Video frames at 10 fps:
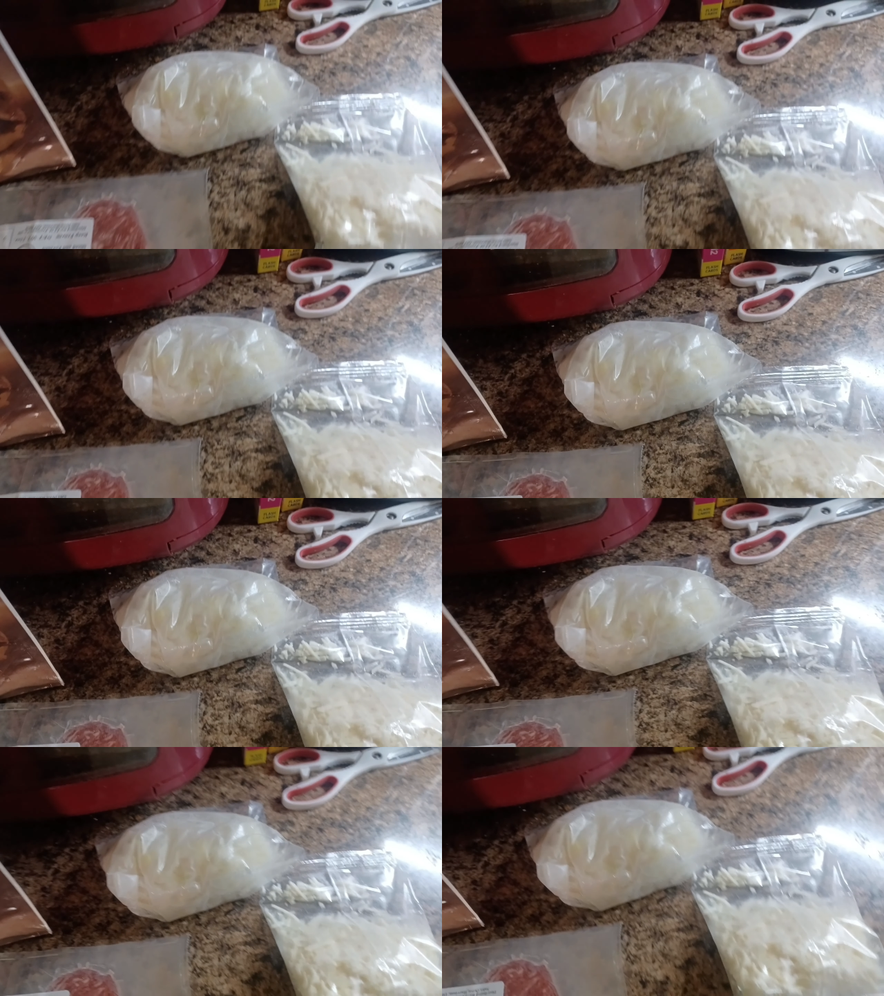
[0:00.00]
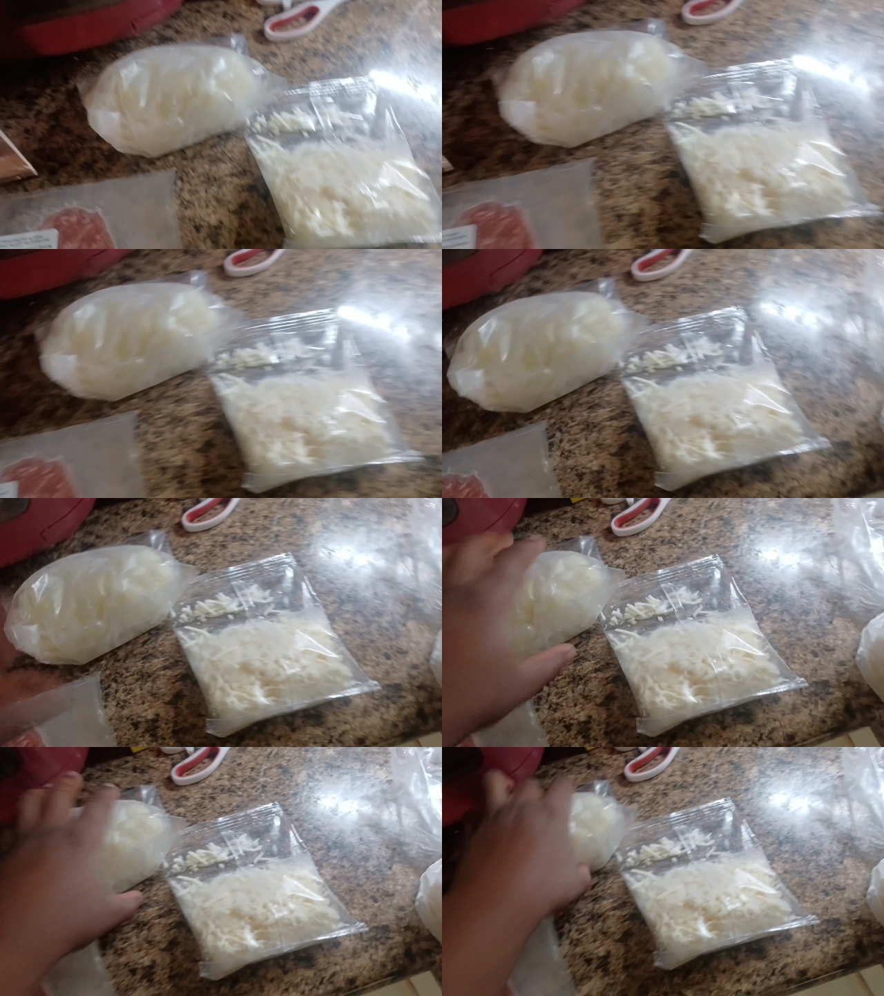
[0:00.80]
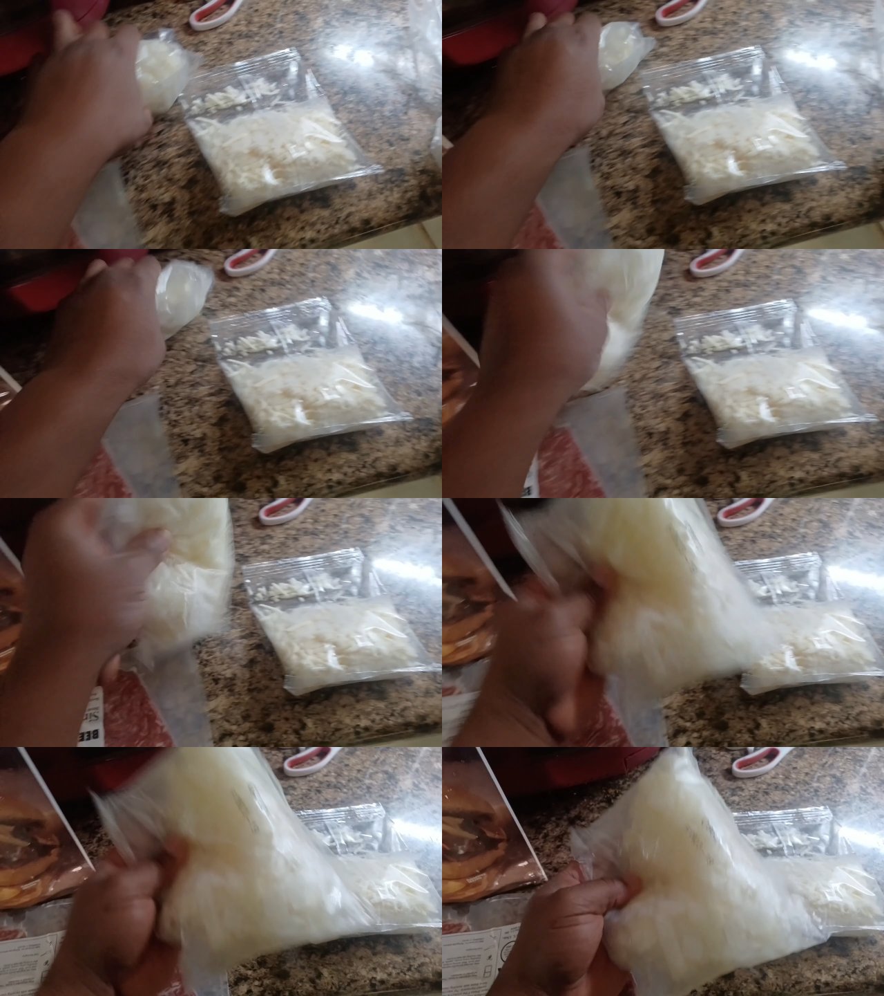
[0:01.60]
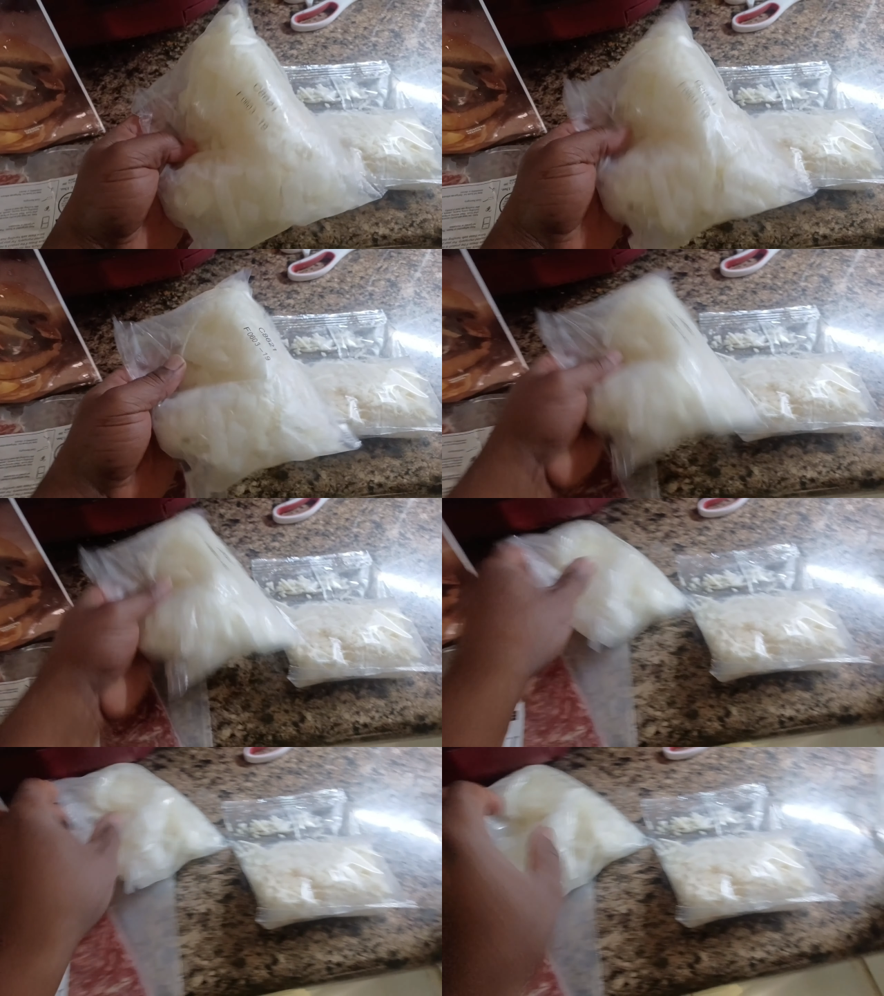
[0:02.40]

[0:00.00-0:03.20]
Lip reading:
[unreadable: no face in view]